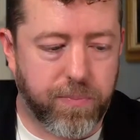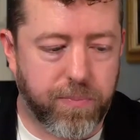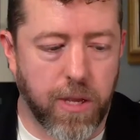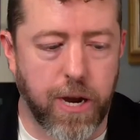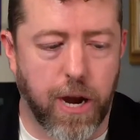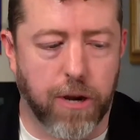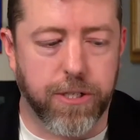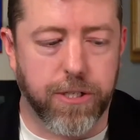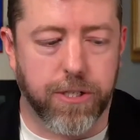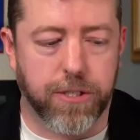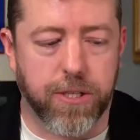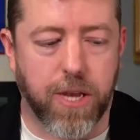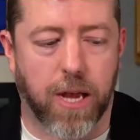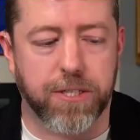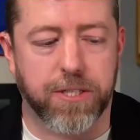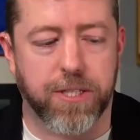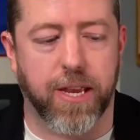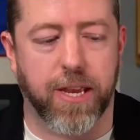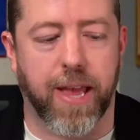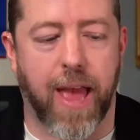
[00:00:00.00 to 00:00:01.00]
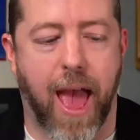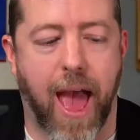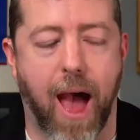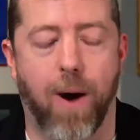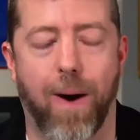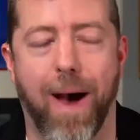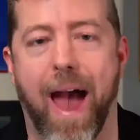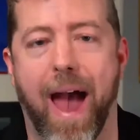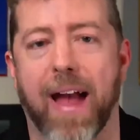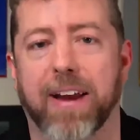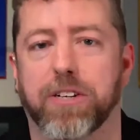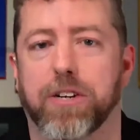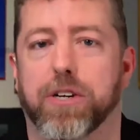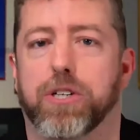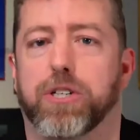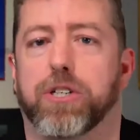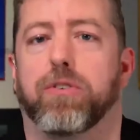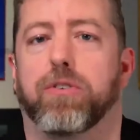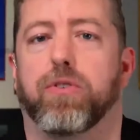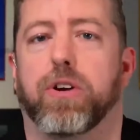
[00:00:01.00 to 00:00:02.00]
discussing how
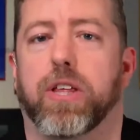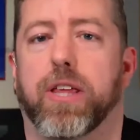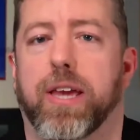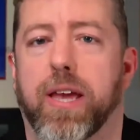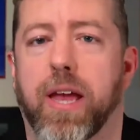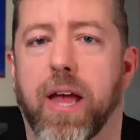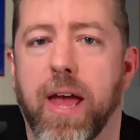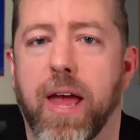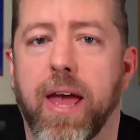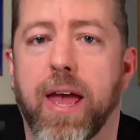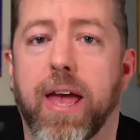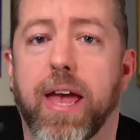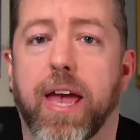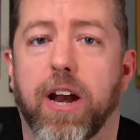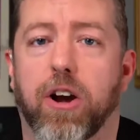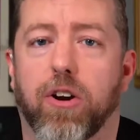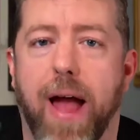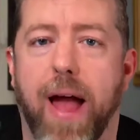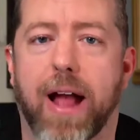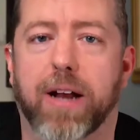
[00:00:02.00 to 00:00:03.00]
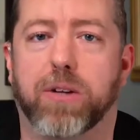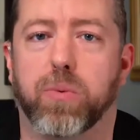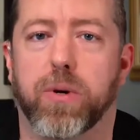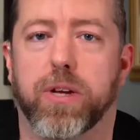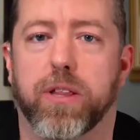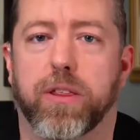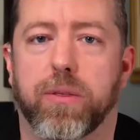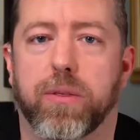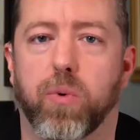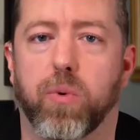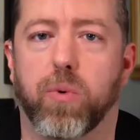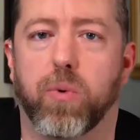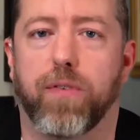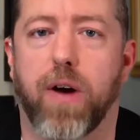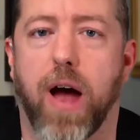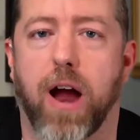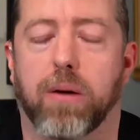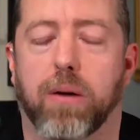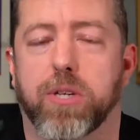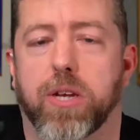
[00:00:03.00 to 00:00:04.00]
actors should really interact with
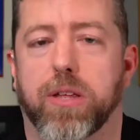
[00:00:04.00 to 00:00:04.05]
firearms.